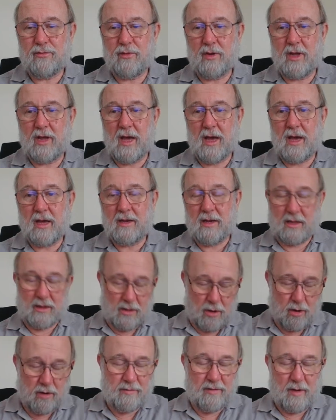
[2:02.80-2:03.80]
regard, a
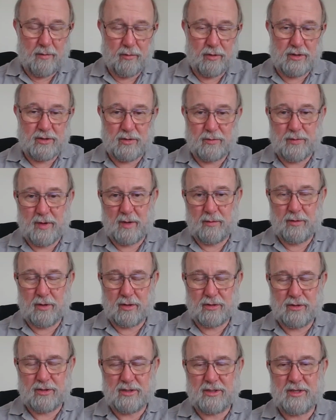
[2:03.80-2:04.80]
lot of Aboriginal people, I
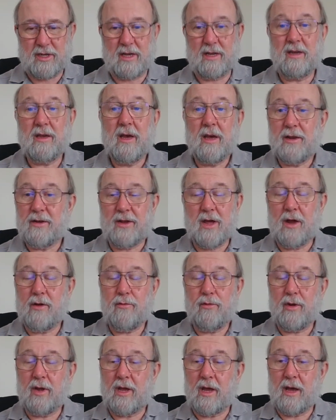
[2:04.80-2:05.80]
should say, don't
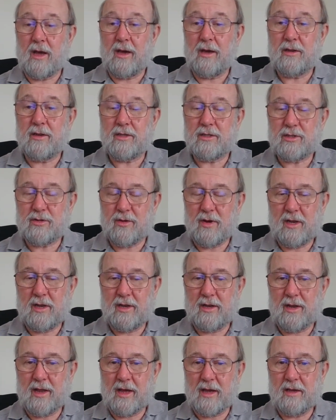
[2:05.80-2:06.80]
regard
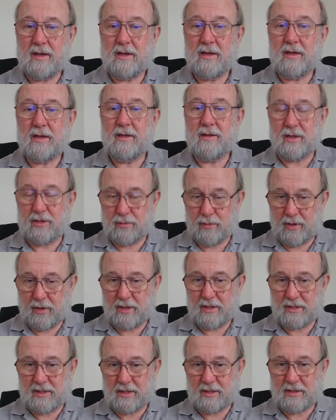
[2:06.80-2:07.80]
Australia Day, the
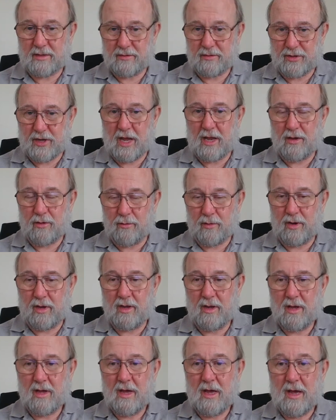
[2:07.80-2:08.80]
26th of
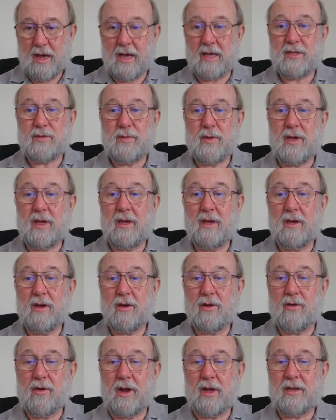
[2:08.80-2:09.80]
January, as being a
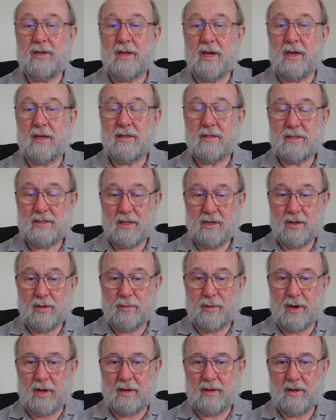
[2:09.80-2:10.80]
great day to
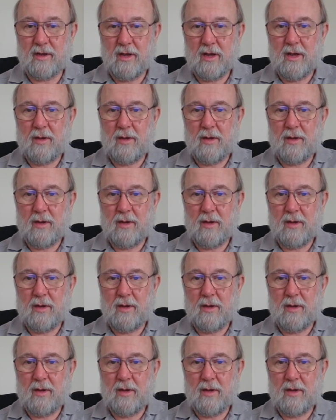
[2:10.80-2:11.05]
celebrate,